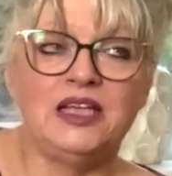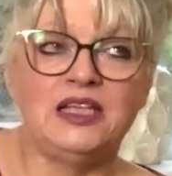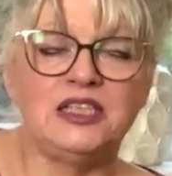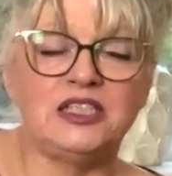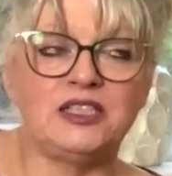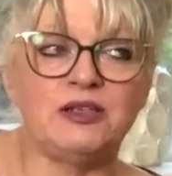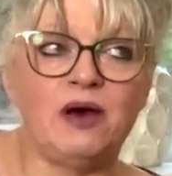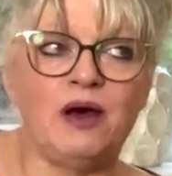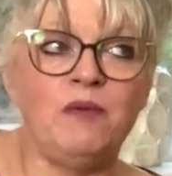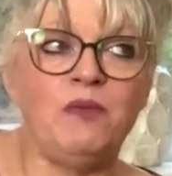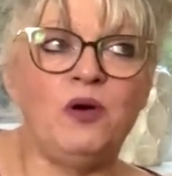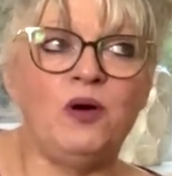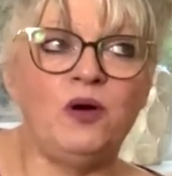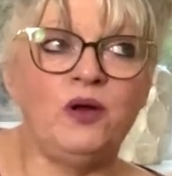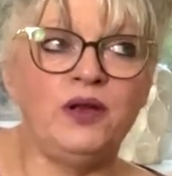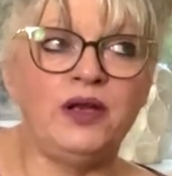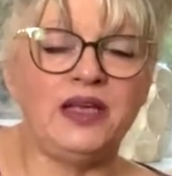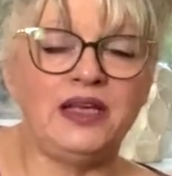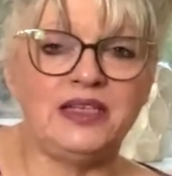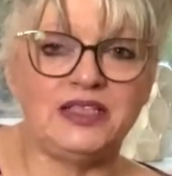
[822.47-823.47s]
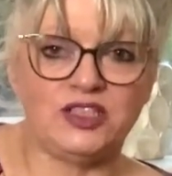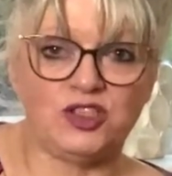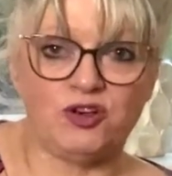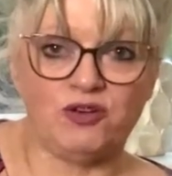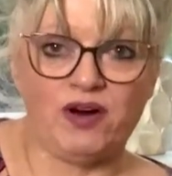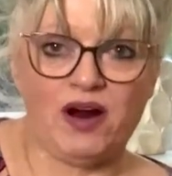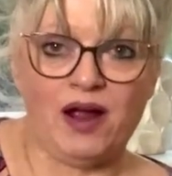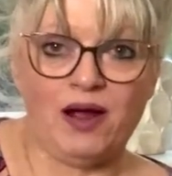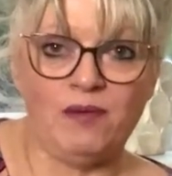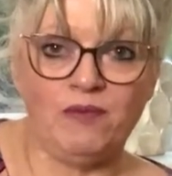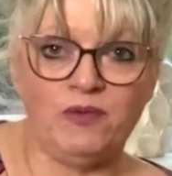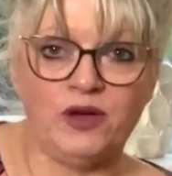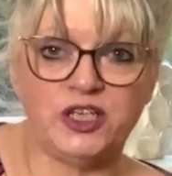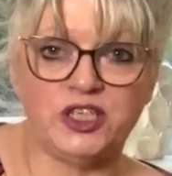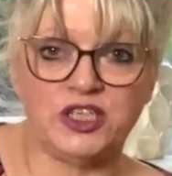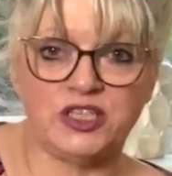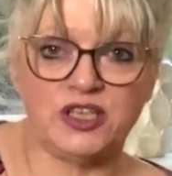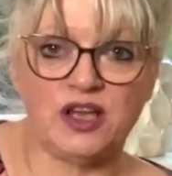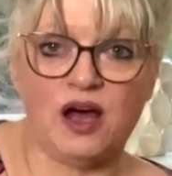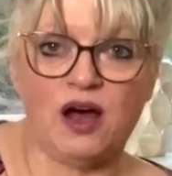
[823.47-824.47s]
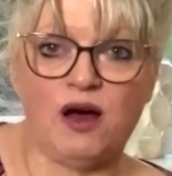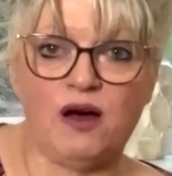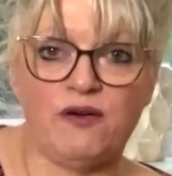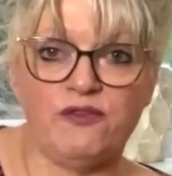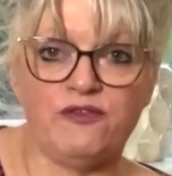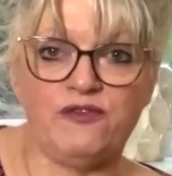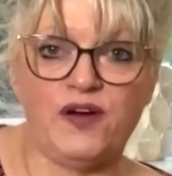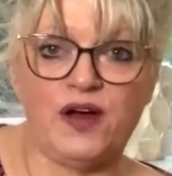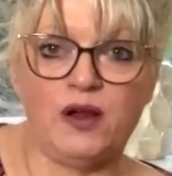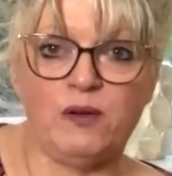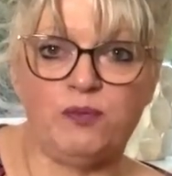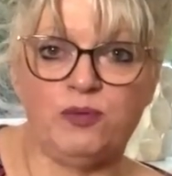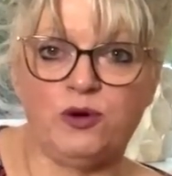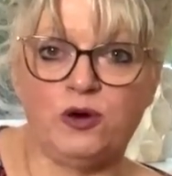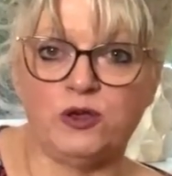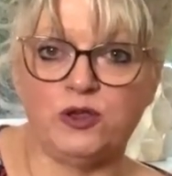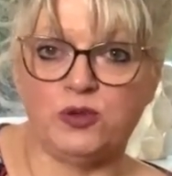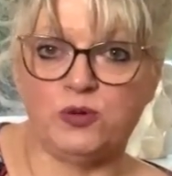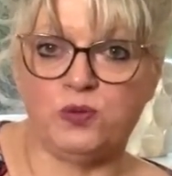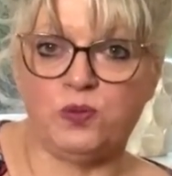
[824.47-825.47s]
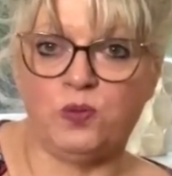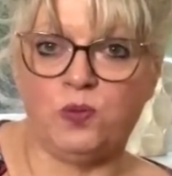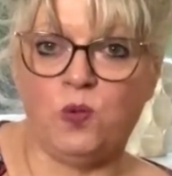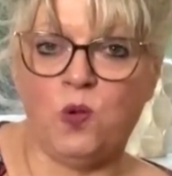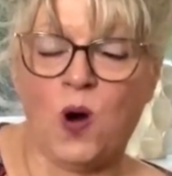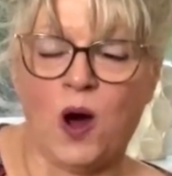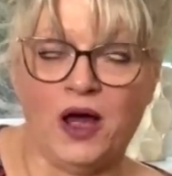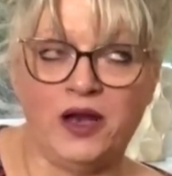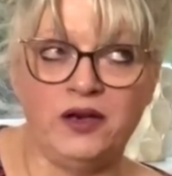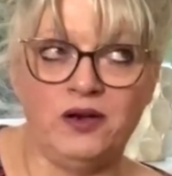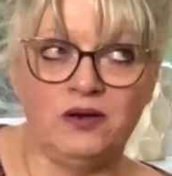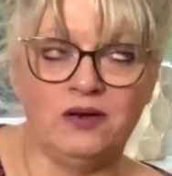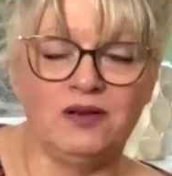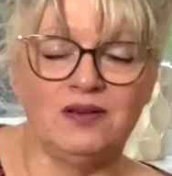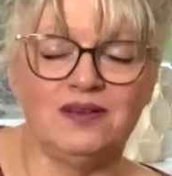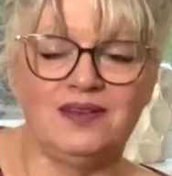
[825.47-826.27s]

So I'm on Instagram, which is heartfeltprod1.